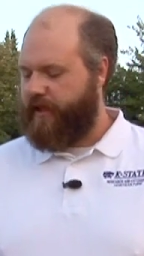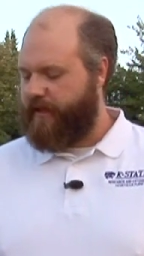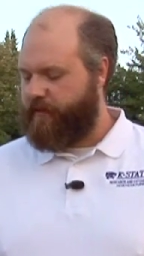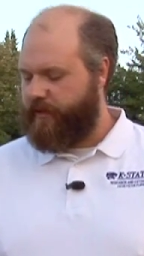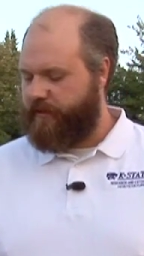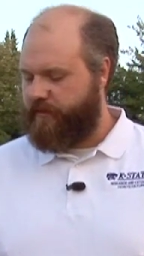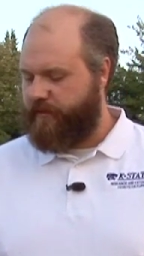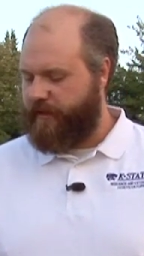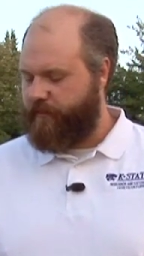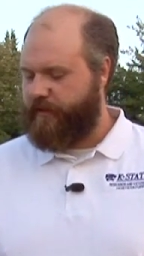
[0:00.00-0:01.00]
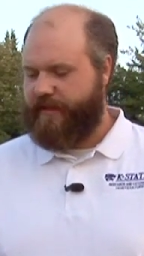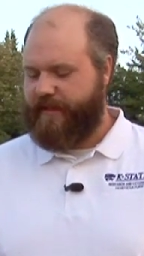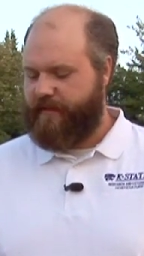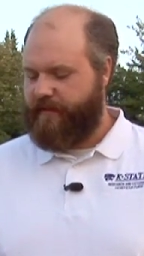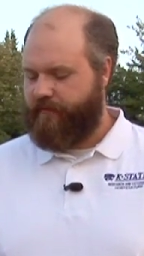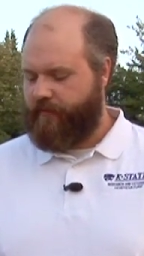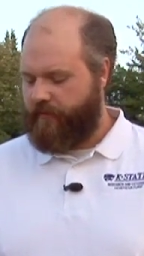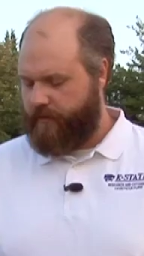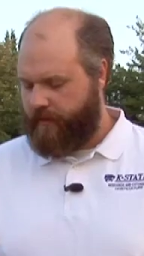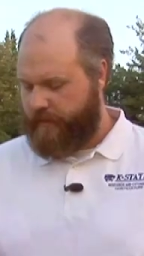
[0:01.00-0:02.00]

canopy to help protect that fruit.